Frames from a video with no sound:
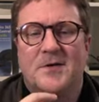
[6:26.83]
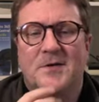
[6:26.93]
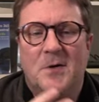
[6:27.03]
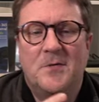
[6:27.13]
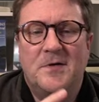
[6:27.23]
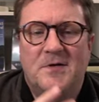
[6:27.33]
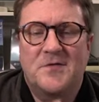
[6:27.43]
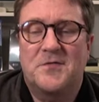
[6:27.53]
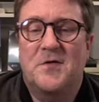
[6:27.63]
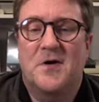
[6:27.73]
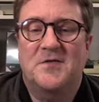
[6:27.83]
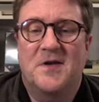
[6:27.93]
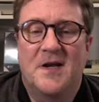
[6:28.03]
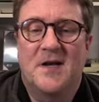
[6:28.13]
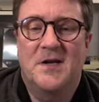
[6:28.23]
Don't trust
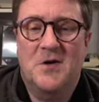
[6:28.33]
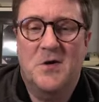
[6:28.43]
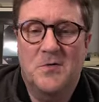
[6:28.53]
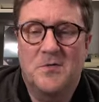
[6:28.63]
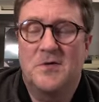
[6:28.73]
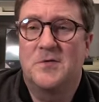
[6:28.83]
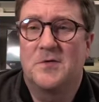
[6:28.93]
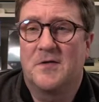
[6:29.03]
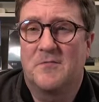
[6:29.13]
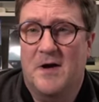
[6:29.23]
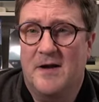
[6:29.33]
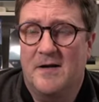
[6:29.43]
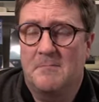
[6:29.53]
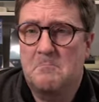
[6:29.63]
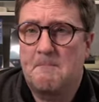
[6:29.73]
any code you didn't
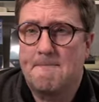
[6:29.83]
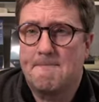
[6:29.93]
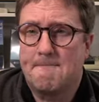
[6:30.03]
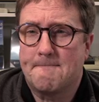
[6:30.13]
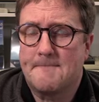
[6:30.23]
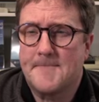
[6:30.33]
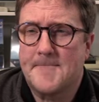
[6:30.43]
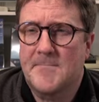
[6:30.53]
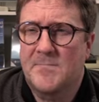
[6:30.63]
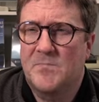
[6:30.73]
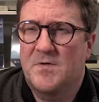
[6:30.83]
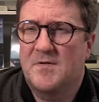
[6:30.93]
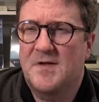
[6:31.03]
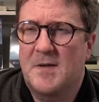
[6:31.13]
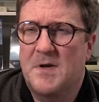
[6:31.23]
write. What
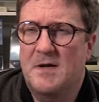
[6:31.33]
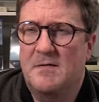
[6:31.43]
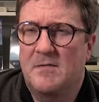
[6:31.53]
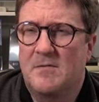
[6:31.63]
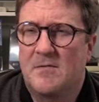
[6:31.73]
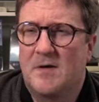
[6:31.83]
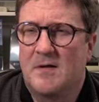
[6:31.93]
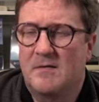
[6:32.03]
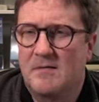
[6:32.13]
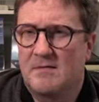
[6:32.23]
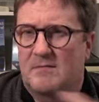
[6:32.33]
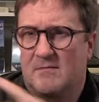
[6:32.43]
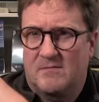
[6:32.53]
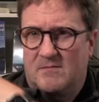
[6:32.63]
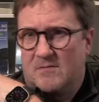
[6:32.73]
does that mean? Well,
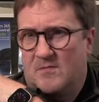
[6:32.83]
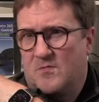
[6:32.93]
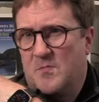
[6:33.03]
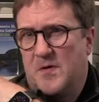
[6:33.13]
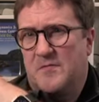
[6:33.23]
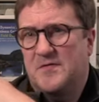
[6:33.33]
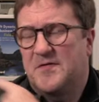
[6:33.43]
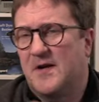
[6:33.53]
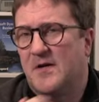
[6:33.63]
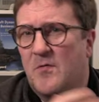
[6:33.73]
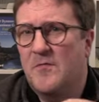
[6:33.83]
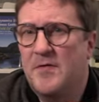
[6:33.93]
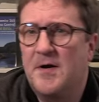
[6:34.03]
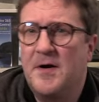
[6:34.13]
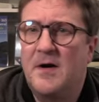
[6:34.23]
whomever's sitting over
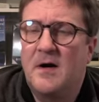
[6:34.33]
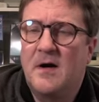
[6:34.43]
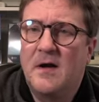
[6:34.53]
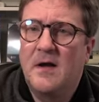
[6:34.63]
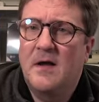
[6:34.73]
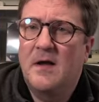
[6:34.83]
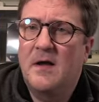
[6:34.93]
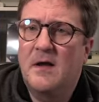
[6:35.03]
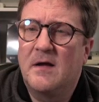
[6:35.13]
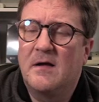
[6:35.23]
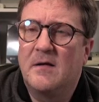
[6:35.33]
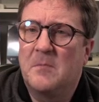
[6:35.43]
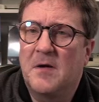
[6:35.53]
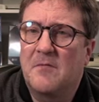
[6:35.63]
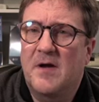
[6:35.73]
there
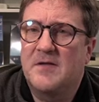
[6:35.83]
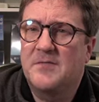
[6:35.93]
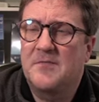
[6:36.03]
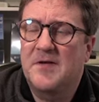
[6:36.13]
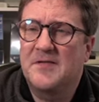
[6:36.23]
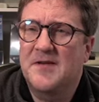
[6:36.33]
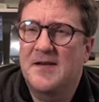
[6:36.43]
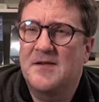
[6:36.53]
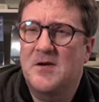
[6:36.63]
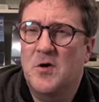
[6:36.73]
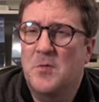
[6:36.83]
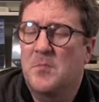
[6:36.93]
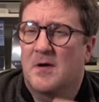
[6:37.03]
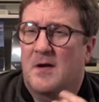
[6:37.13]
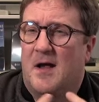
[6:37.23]
might write some fantastic code,
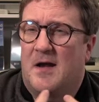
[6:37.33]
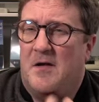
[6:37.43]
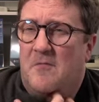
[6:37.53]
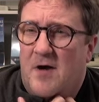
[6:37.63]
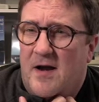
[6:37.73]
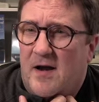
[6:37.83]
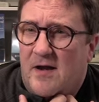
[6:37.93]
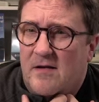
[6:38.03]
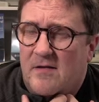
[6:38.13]
but I didn't write it.